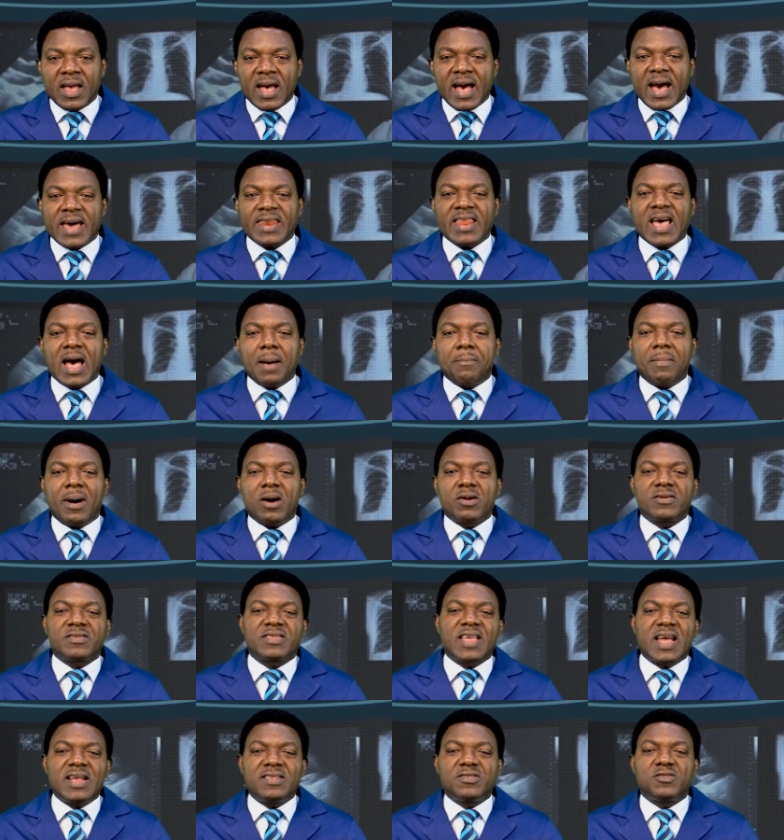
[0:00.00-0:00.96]
And
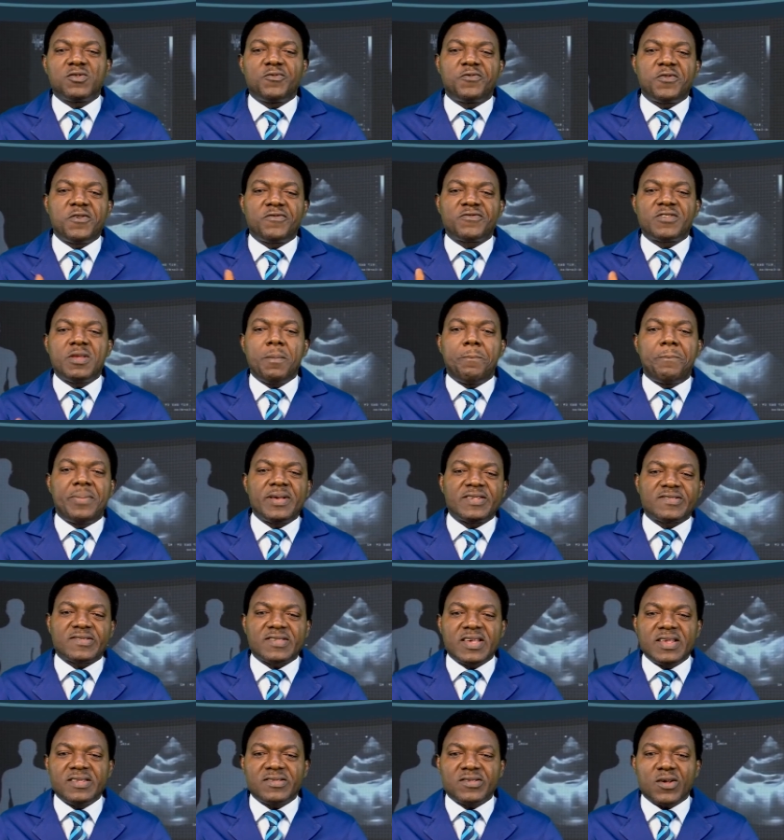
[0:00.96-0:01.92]
about 10 to
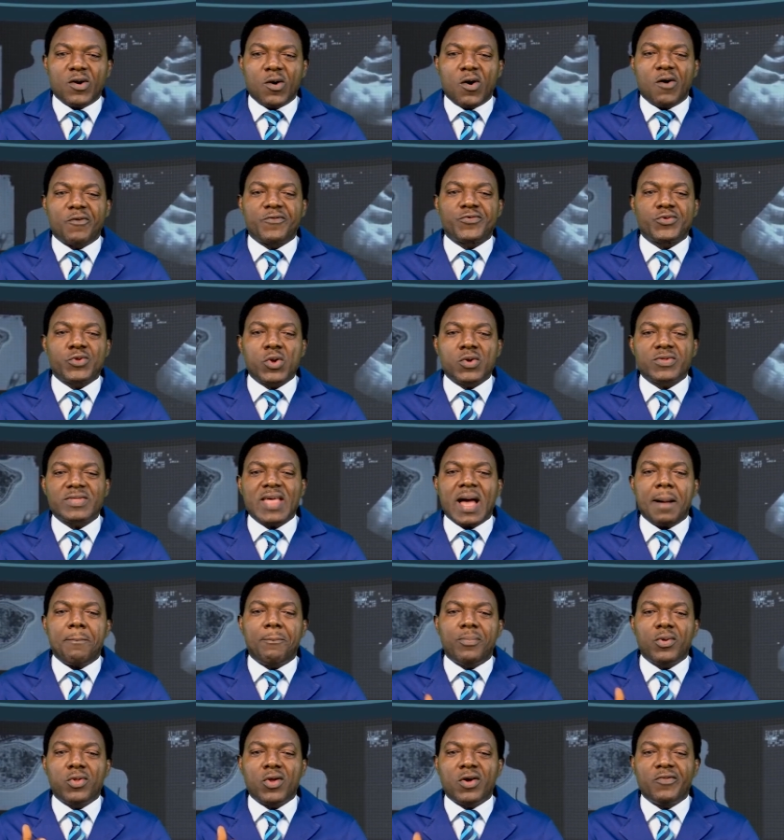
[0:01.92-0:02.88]
15% of total
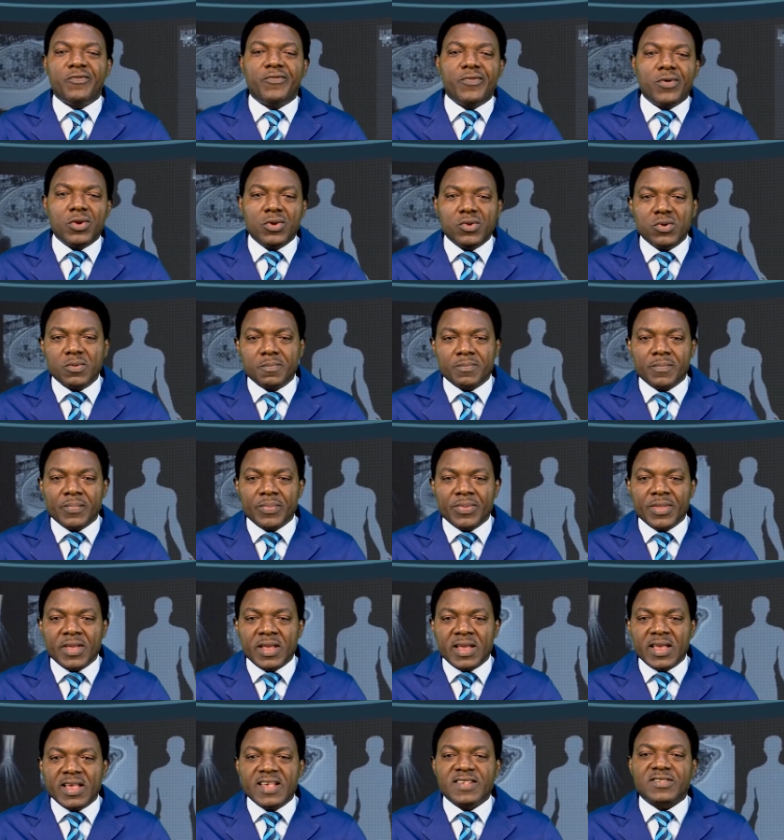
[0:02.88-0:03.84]
blood volume
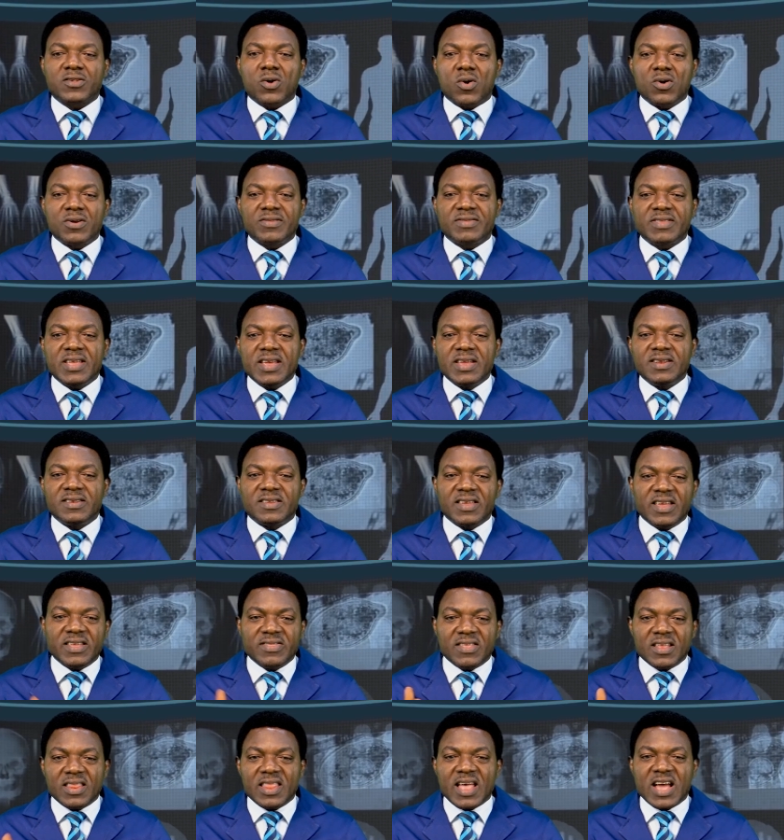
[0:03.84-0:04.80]
is contained
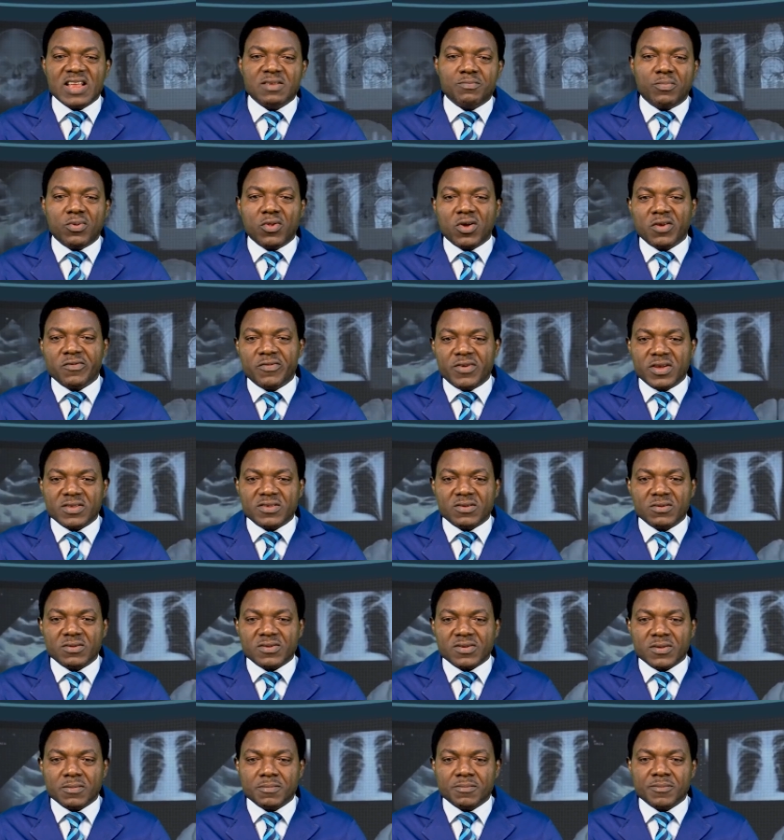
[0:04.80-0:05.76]
in the large blood
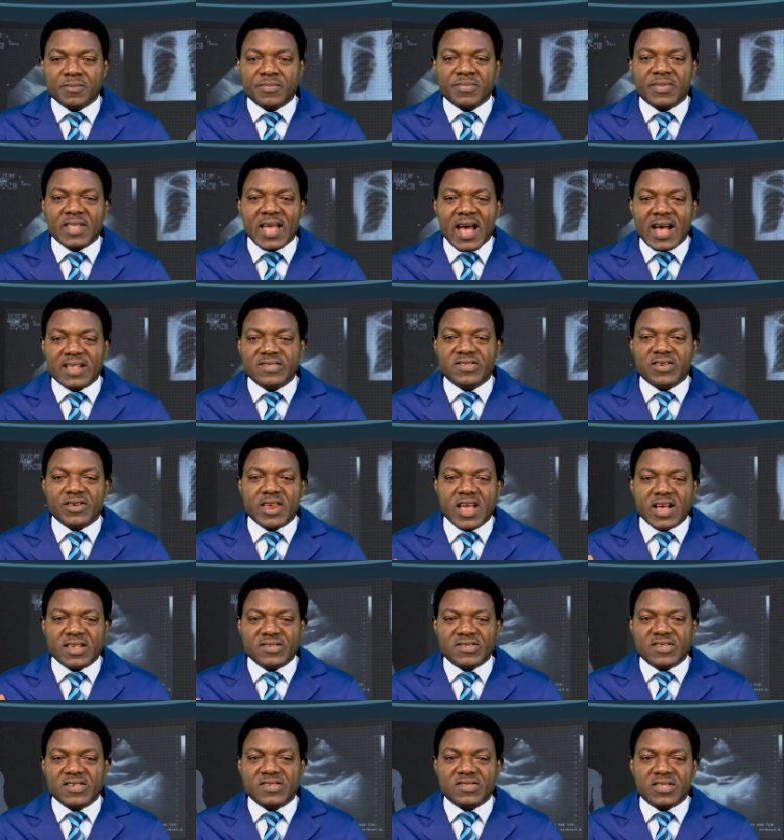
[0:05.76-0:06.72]
vessels,
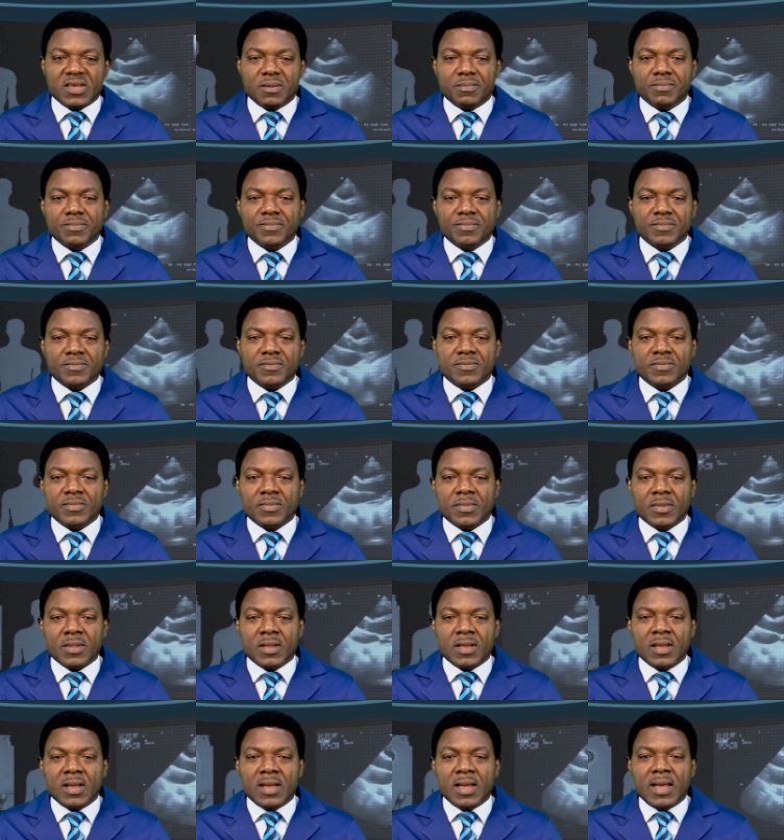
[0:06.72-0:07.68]
arterial system.
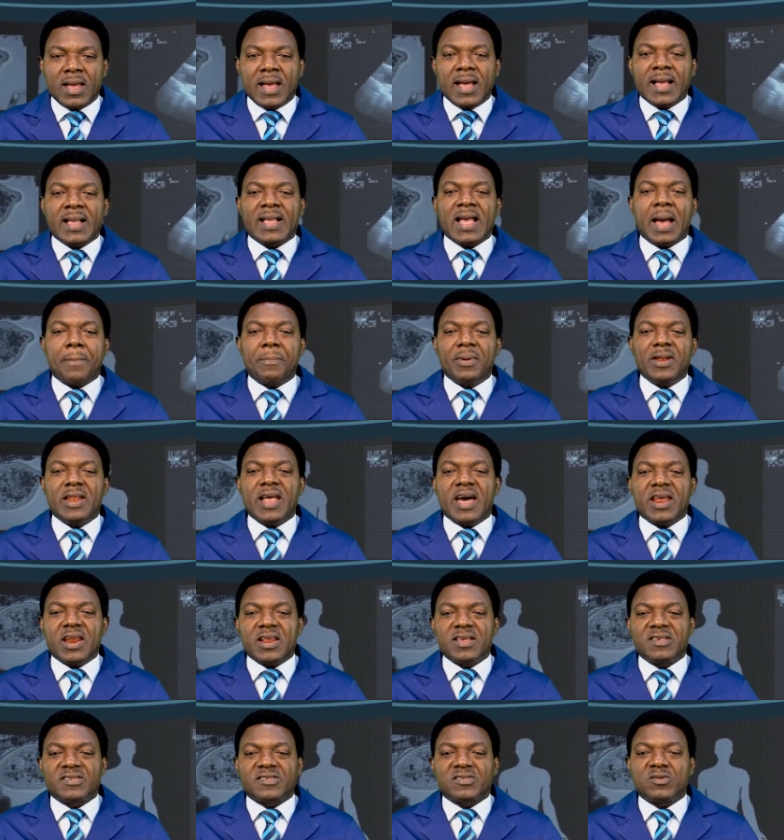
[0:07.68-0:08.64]

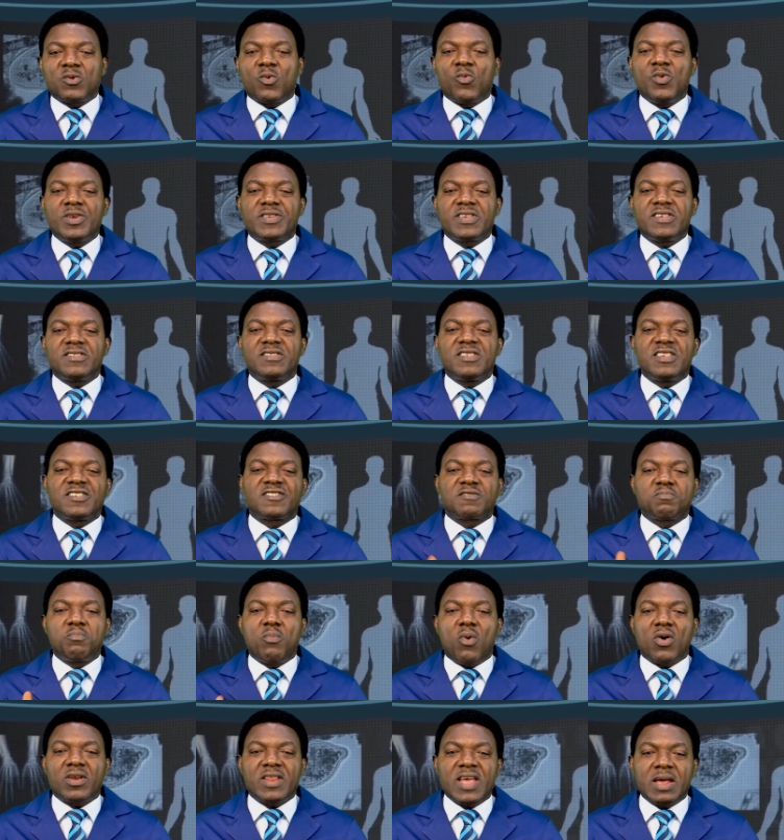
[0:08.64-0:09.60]
Capillaries, which is the
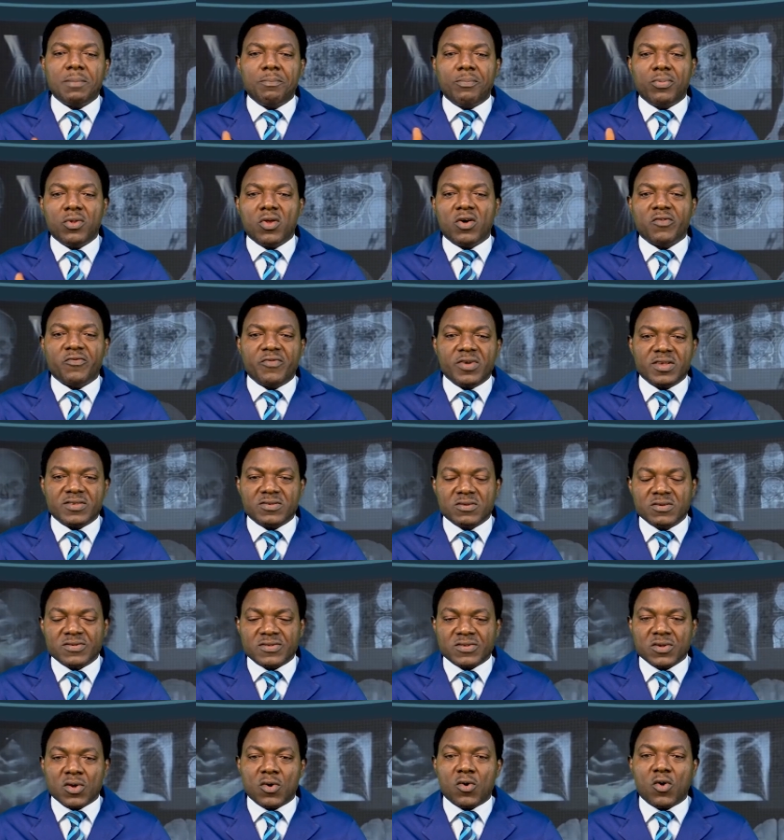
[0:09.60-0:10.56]
smaller blood
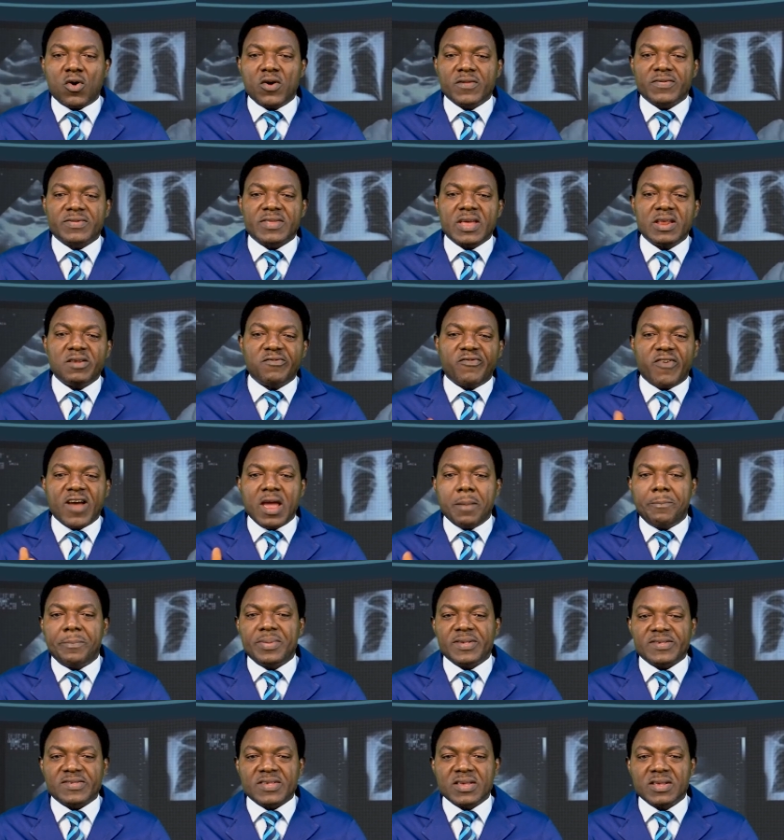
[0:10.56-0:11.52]
vessels, contain
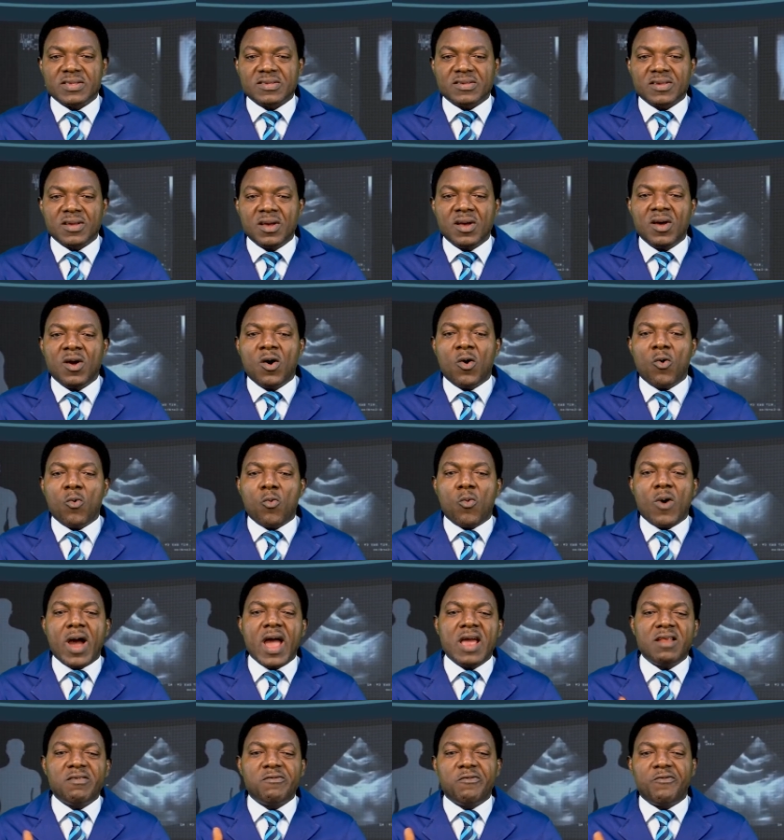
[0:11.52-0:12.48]
5%,
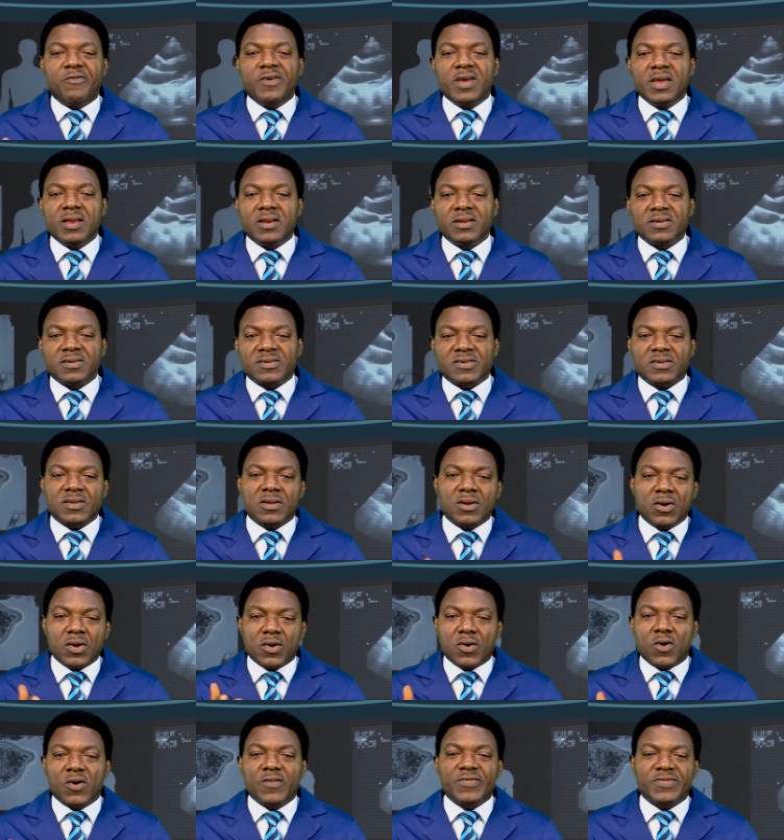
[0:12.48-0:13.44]
while veins
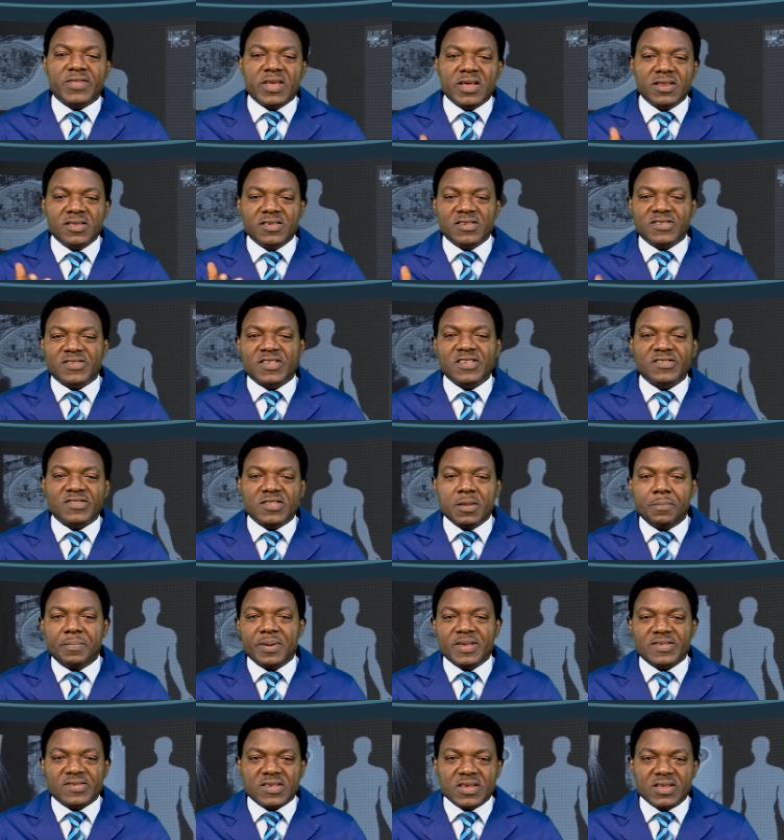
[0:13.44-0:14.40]
contain
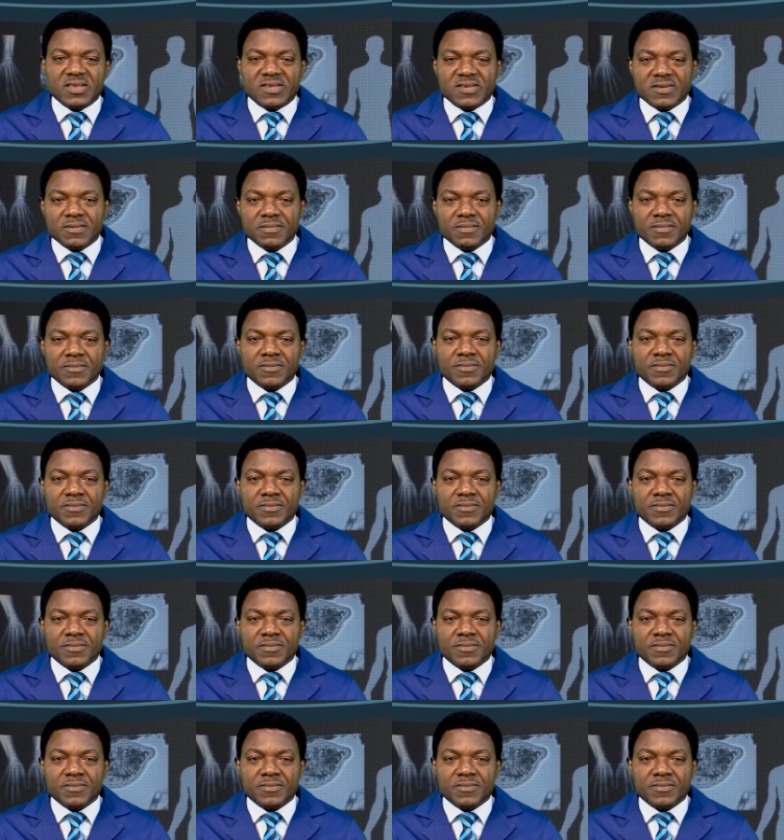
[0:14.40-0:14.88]
60%.